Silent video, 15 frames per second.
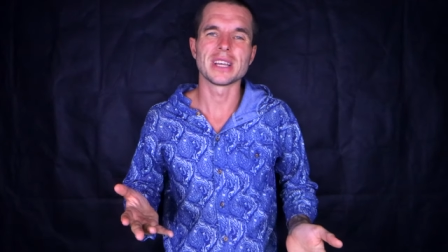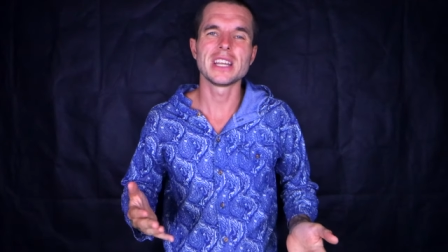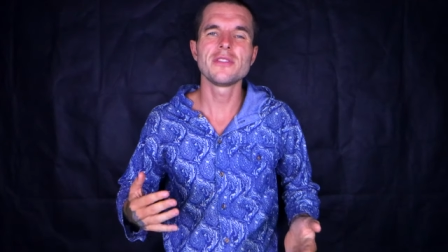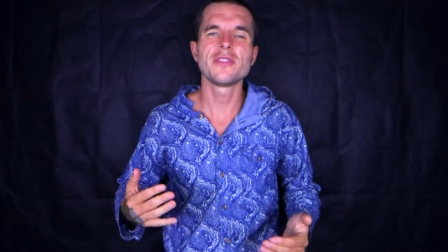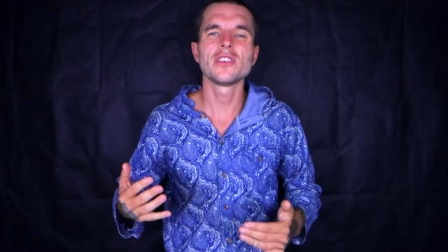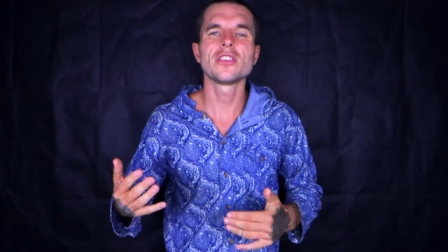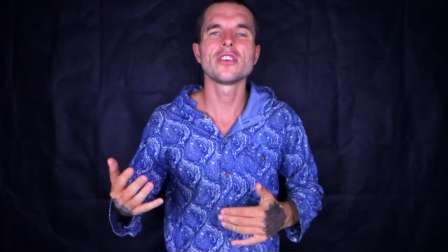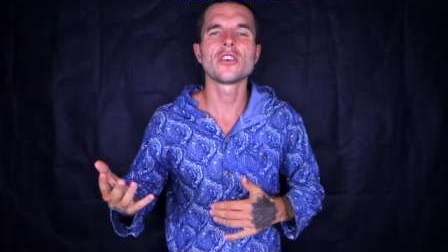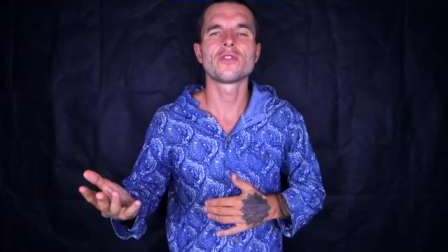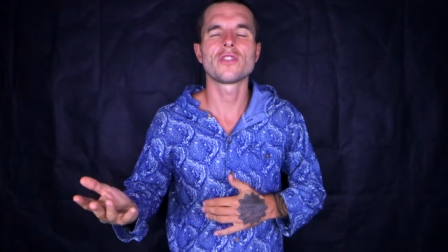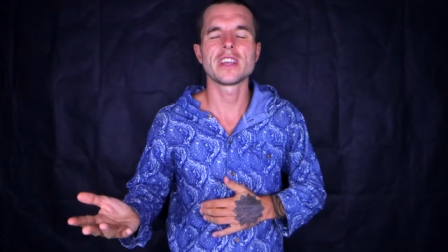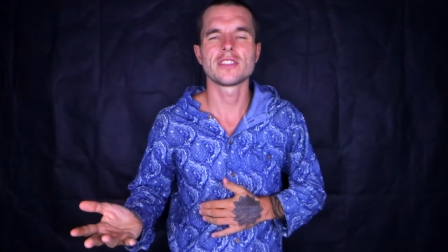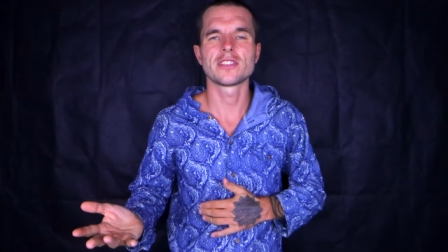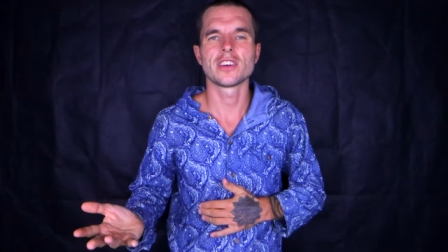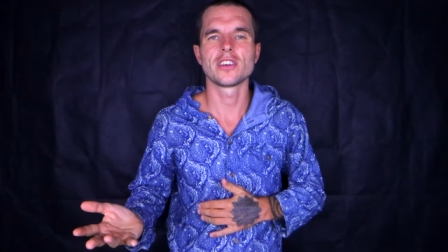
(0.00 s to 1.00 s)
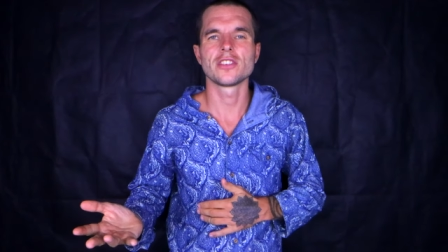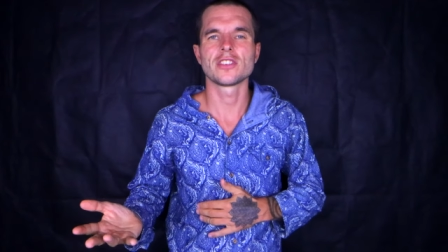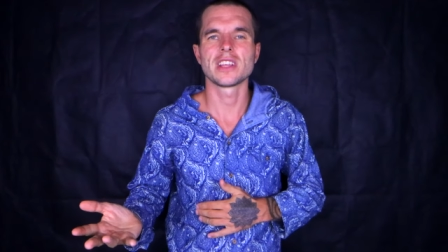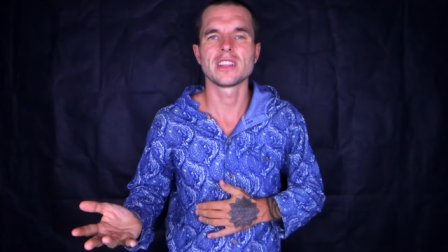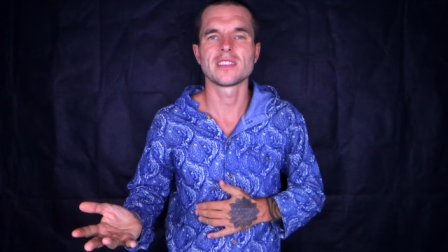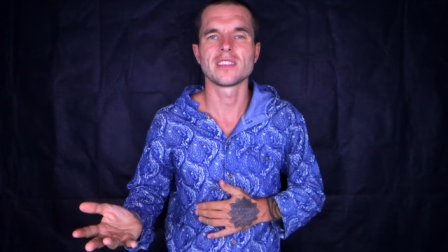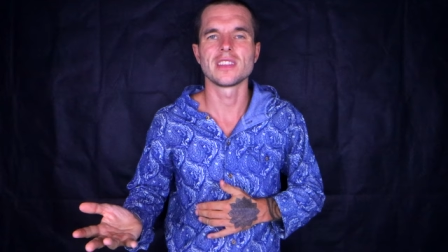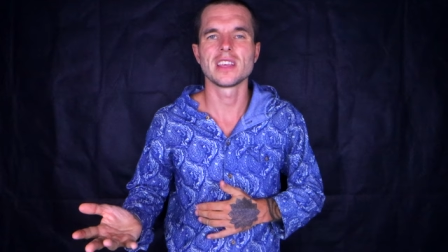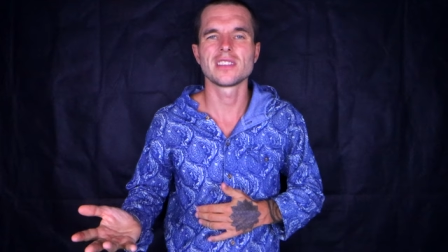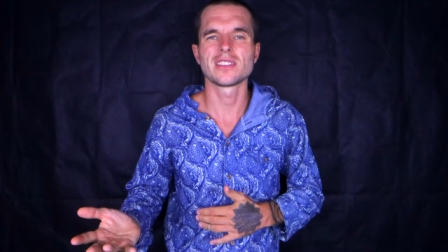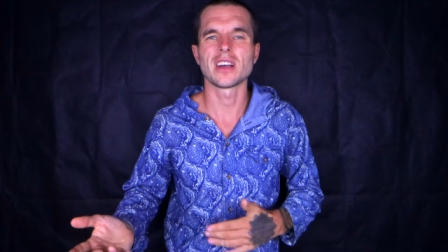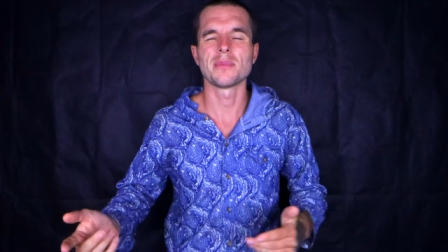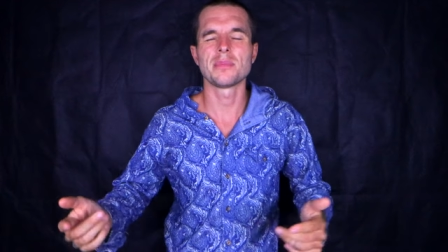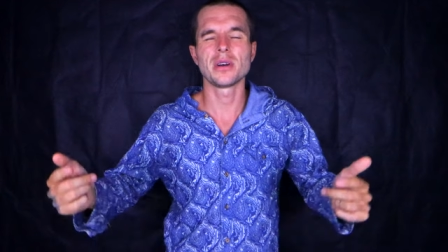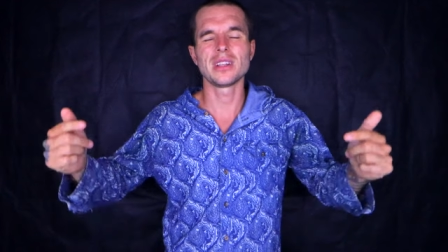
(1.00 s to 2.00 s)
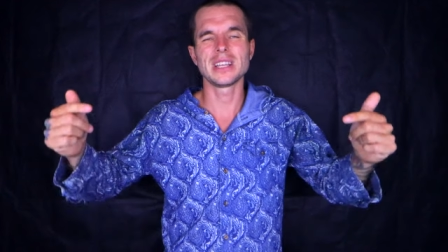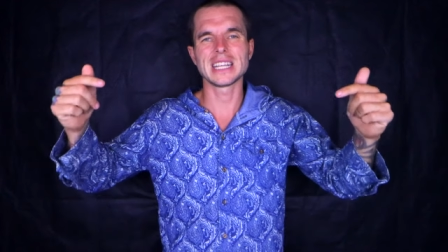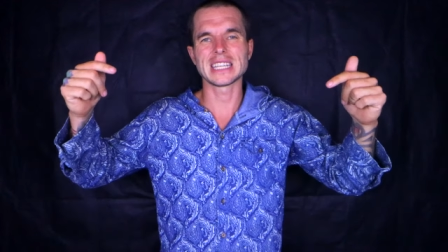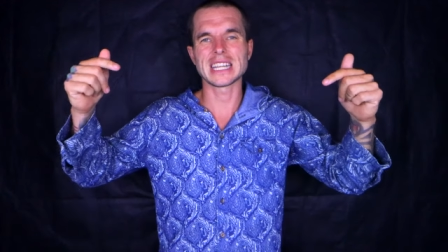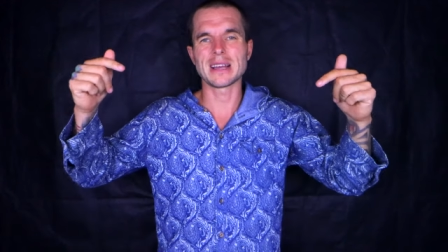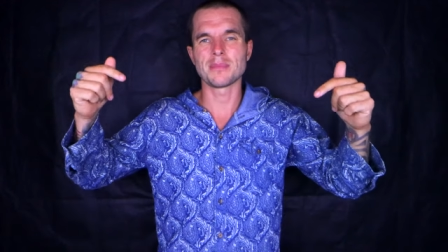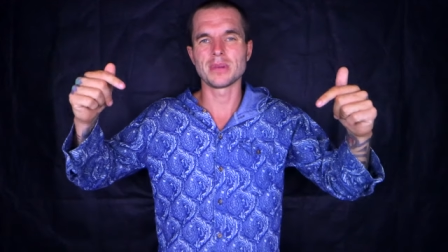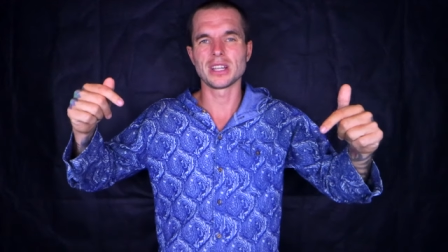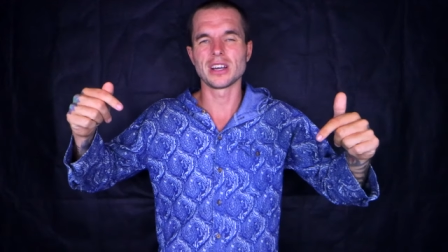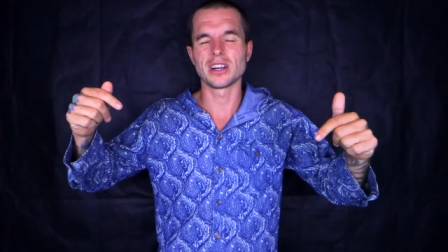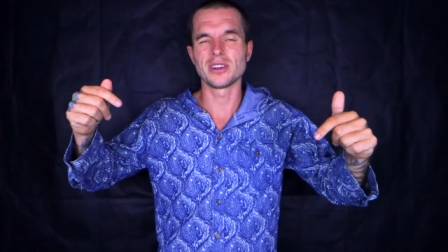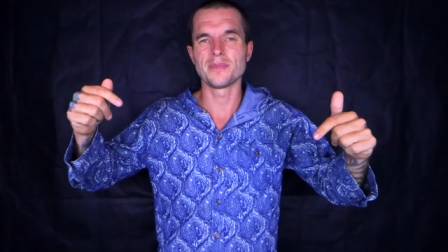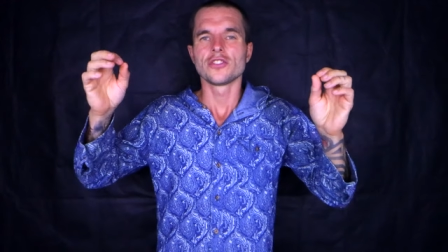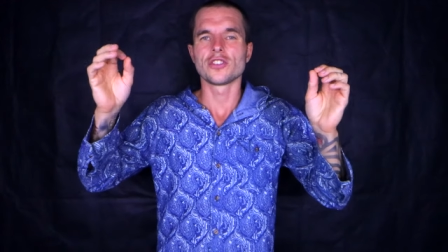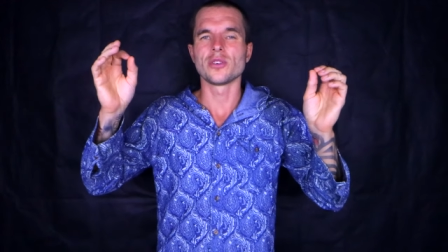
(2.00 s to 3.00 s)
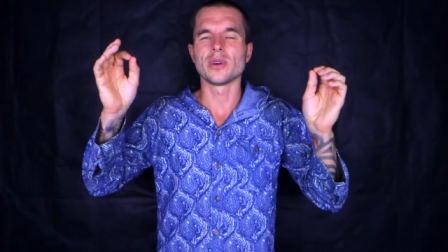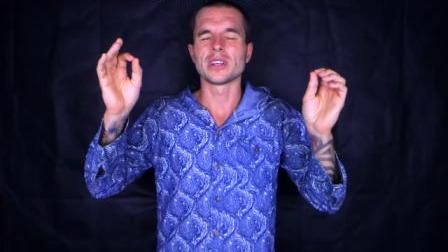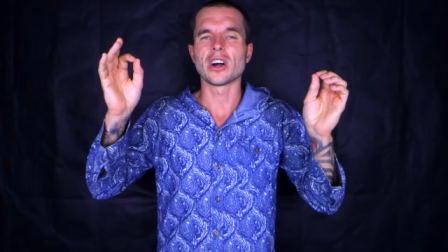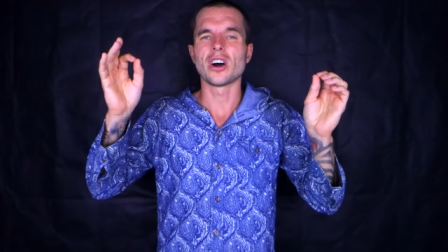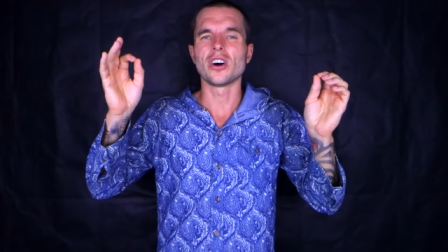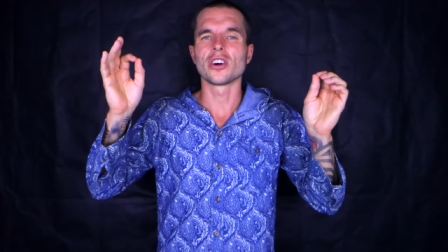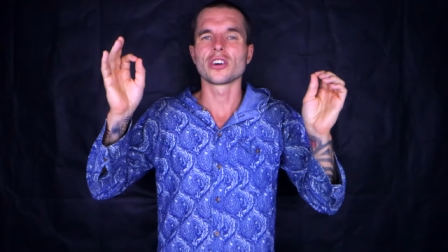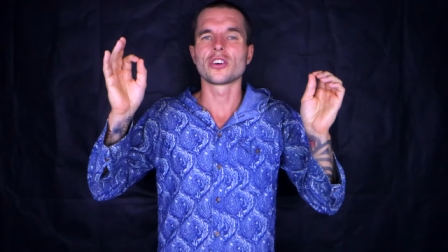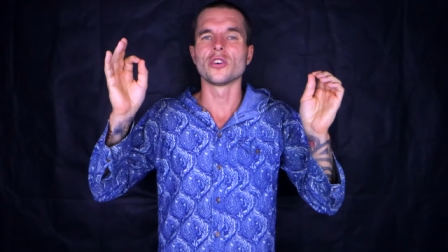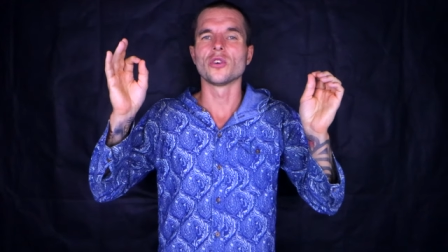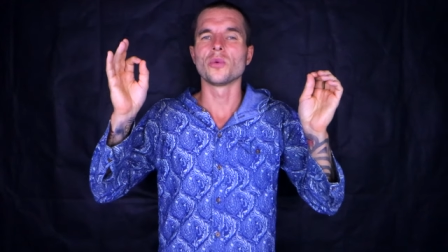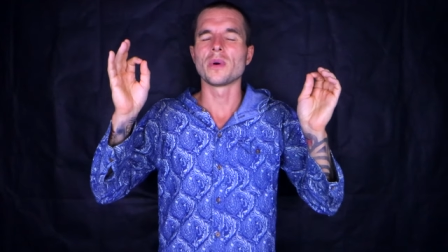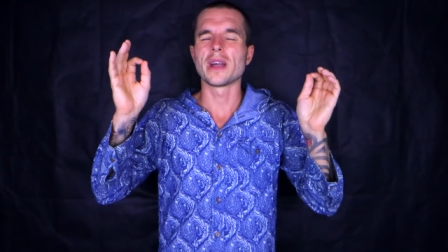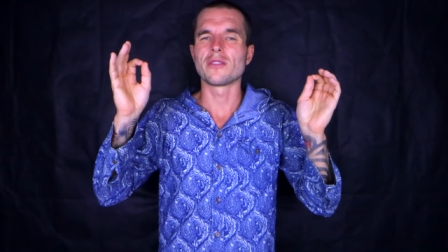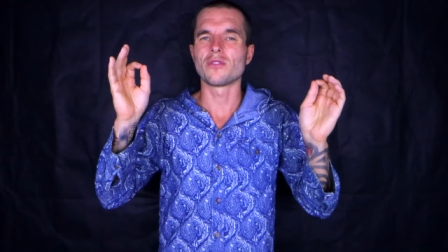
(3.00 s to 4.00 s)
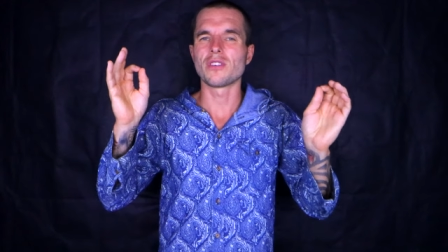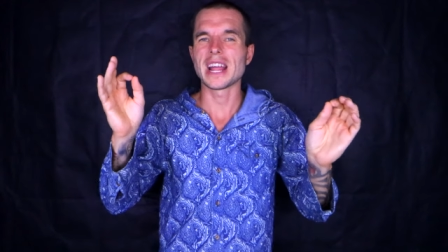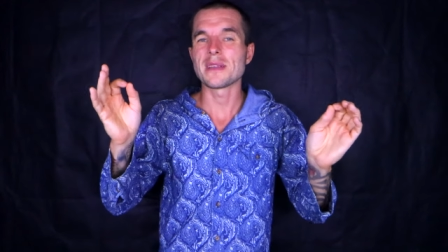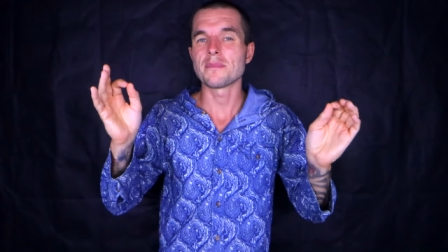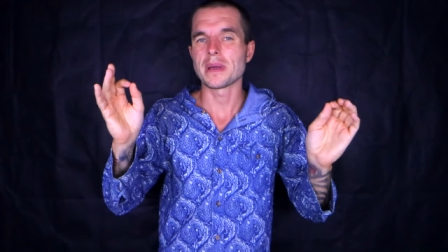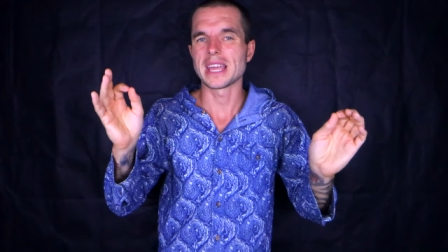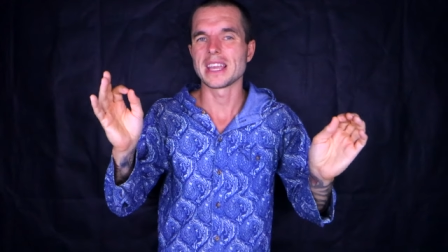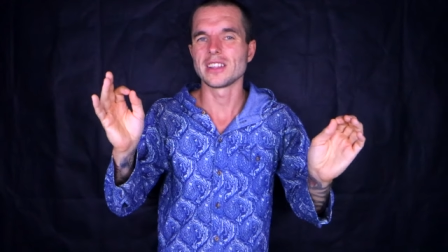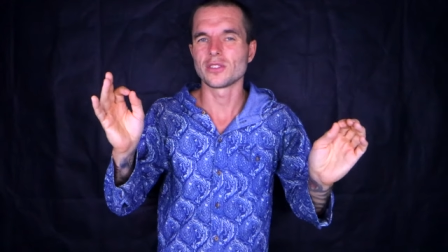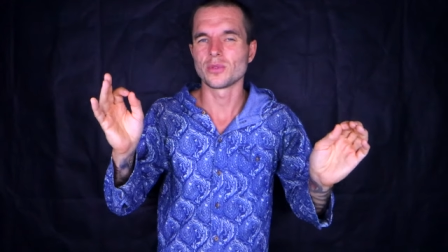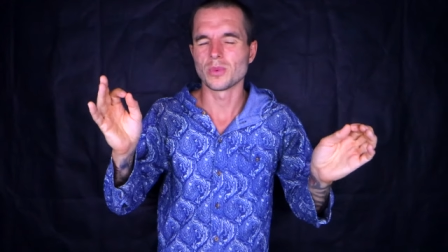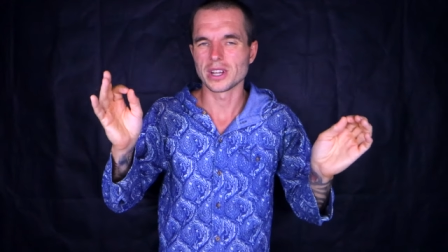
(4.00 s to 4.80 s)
And if you do your research into this, I put a link down below to an article where Ray Peat,